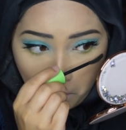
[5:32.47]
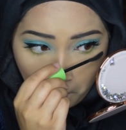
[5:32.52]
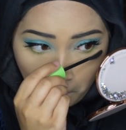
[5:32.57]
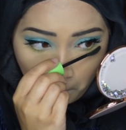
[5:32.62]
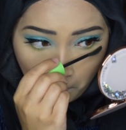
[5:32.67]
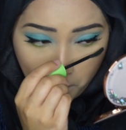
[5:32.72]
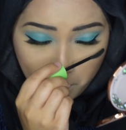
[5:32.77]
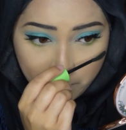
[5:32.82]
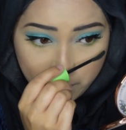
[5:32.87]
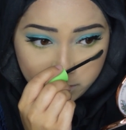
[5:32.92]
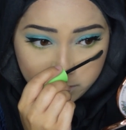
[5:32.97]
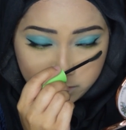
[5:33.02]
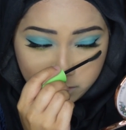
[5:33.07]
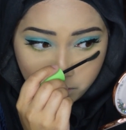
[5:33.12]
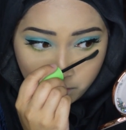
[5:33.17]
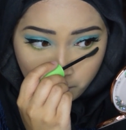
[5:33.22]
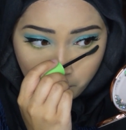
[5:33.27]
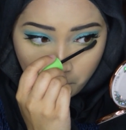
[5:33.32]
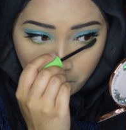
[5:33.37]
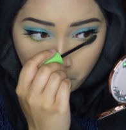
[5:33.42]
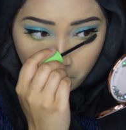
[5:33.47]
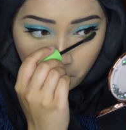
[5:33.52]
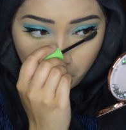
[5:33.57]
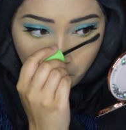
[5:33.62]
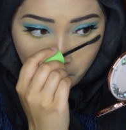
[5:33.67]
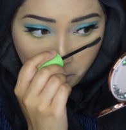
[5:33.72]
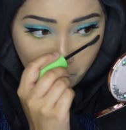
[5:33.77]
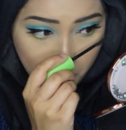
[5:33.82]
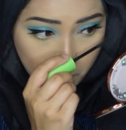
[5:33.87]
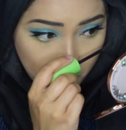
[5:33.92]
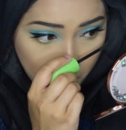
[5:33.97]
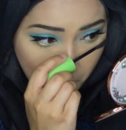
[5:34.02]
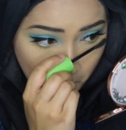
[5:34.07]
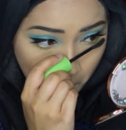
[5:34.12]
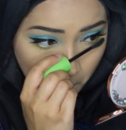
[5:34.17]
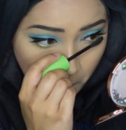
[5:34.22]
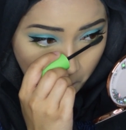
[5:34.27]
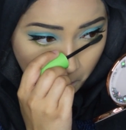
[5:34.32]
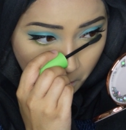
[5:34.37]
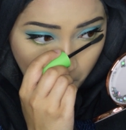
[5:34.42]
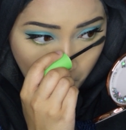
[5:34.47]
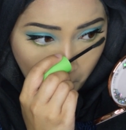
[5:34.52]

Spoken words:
Mascara, one of my favorites.